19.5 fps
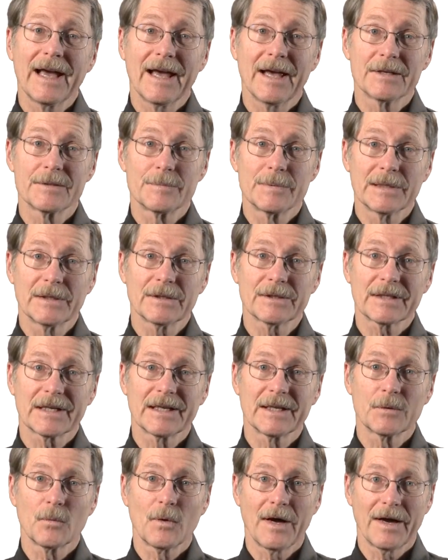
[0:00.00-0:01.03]
has
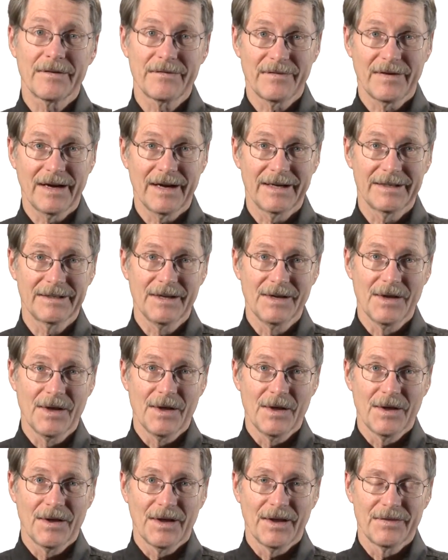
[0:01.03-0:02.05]
built-in Wi-Fi,
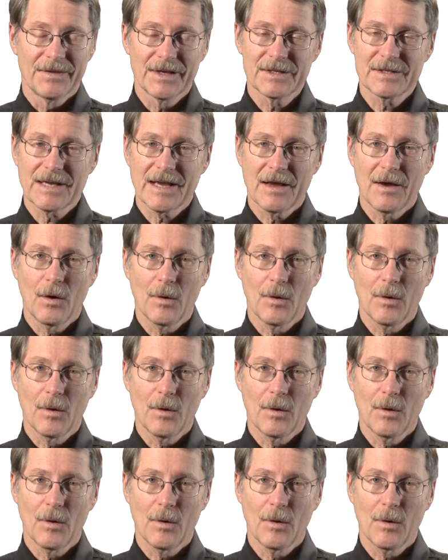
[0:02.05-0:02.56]
and this